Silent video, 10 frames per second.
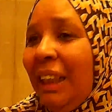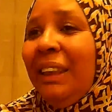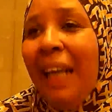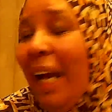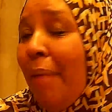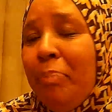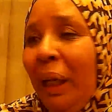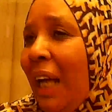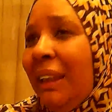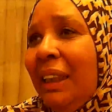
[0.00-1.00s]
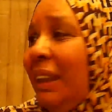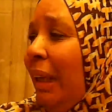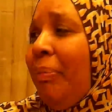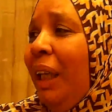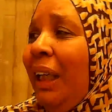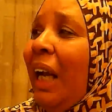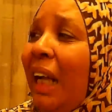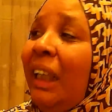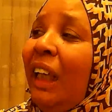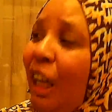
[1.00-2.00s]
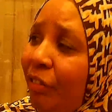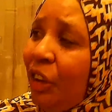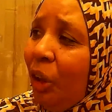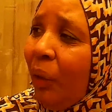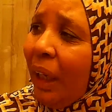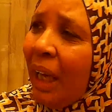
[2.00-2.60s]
the day, I'm blessed. It's something that I love doing.